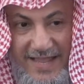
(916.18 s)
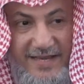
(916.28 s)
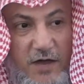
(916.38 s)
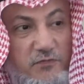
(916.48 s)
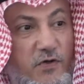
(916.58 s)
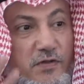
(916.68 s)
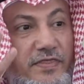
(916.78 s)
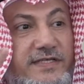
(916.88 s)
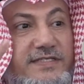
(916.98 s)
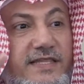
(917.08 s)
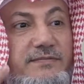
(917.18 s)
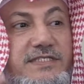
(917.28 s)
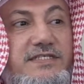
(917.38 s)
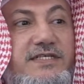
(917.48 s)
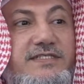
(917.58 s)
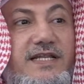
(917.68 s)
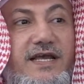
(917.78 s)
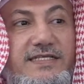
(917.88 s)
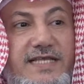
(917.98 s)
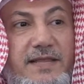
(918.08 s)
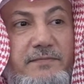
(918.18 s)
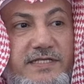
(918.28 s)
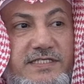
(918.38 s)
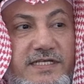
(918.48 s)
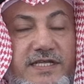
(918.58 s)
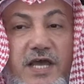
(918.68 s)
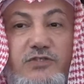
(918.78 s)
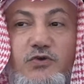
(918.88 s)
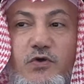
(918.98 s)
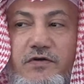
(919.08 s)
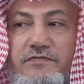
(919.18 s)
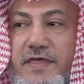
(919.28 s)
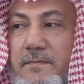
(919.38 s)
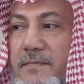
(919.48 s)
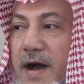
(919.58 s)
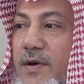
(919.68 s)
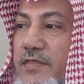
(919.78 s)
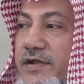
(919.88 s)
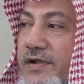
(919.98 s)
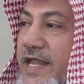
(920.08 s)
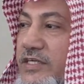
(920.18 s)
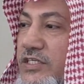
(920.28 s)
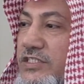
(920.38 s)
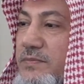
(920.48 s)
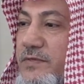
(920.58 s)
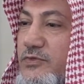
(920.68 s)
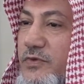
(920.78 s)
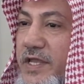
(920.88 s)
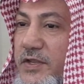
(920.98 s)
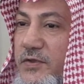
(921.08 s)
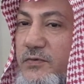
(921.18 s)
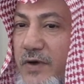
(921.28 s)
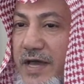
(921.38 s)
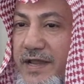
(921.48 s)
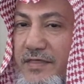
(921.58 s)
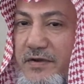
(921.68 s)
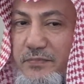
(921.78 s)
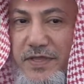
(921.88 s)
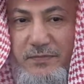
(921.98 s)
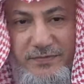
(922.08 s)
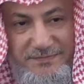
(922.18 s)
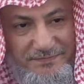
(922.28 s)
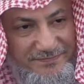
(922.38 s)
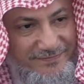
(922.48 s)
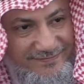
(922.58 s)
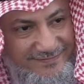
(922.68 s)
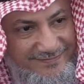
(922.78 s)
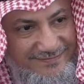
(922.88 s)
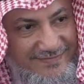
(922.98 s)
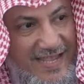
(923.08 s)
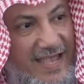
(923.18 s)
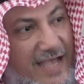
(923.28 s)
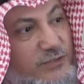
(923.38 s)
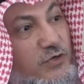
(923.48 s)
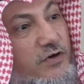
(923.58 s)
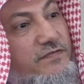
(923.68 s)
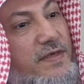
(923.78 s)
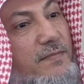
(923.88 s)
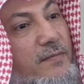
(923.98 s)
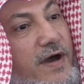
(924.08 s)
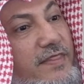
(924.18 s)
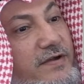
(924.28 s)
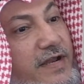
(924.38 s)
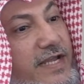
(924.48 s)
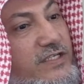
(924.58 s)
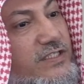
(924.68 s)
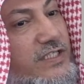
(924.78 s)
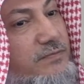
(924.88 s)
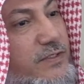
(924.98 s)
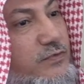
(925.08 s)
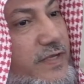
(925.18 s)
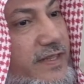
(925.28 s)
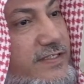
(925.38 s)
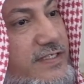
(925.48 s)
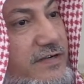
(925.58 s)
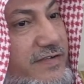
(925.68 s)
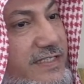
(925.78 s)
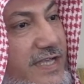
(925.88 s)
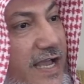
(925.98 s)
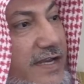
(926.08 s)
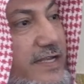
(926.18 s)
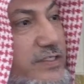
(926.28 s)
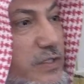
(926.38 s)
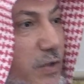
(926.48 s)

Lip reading: Now, four things that the Messenger sallallahu alaihi wasallam mentioned, two of them about the relationship between you and other people, and two of them about the relationship between the servant and his